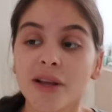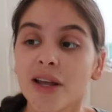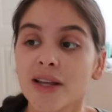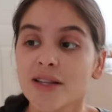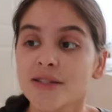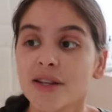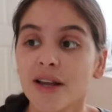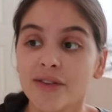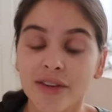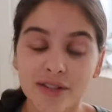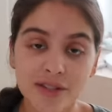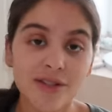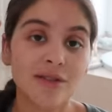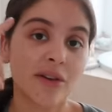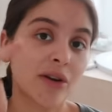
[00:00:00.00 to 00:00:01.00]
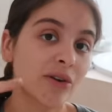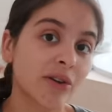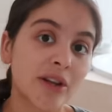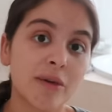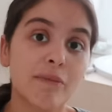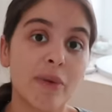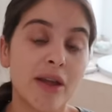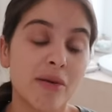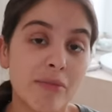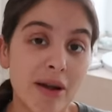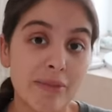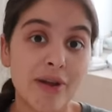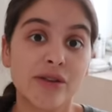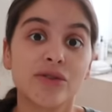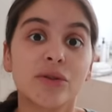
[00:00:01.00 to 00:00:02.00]
because this has literally been my
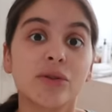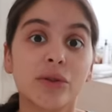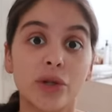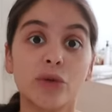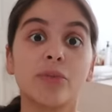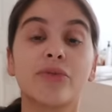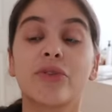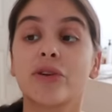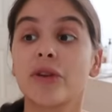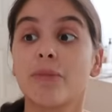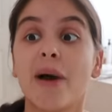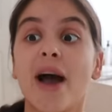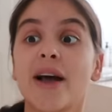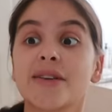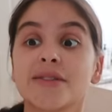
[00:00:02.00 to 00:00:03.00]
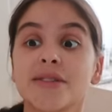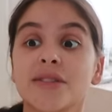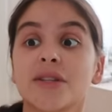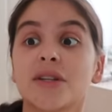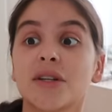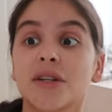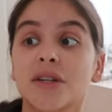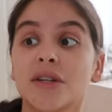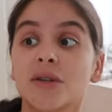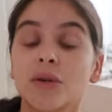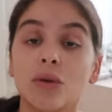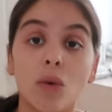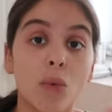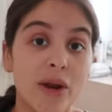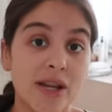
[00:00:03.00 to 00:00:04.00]
mental loop for the past
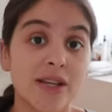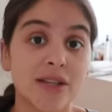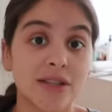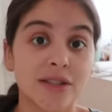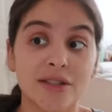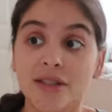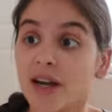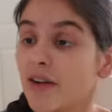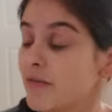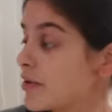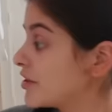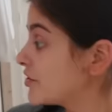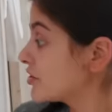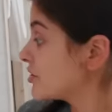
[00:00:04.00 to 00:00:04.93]
week. I've been